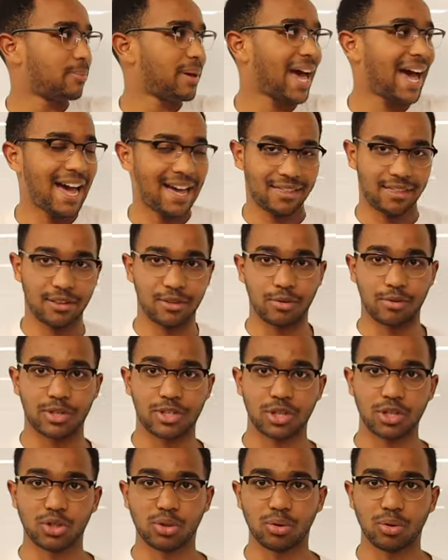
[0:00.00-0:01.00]
path and the
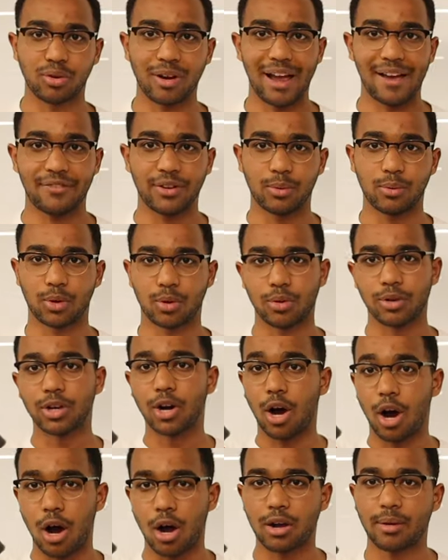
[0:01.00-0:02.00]
residual graph and we're going
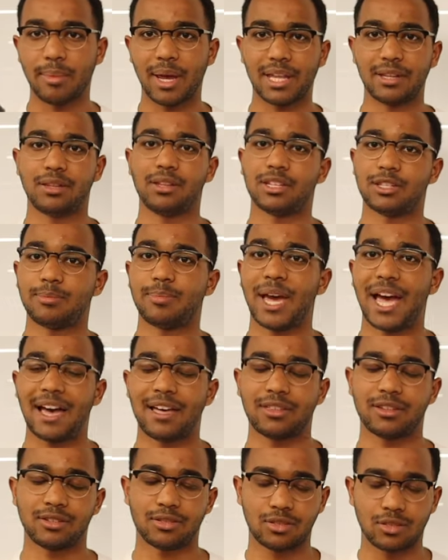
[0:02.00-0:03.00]
to augment this
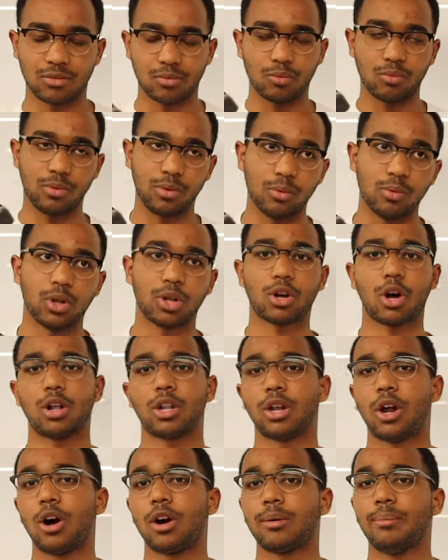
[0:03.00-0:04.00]
path. It's, we will
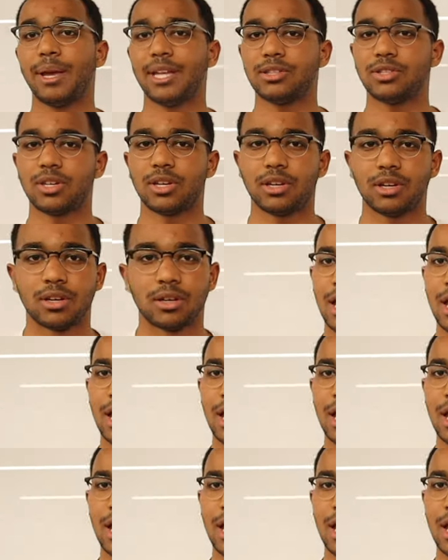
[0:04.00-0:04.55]
call it augmenting.